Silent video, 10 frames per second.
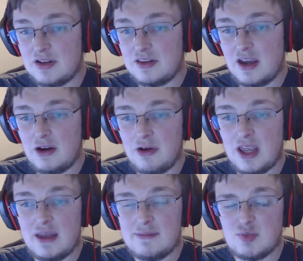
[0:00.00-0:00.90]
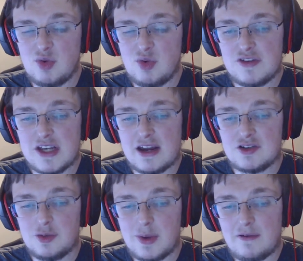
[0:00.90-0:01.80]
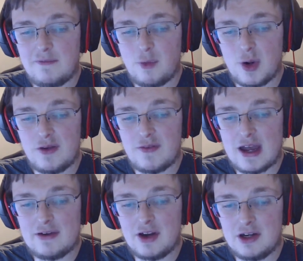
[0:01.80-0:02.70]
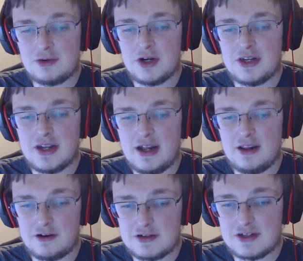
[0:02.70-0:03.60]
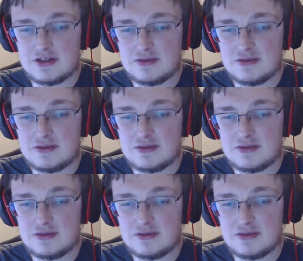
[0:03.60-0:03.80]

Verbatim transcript: the O E Ms moved down to about forty-five hundred dollars,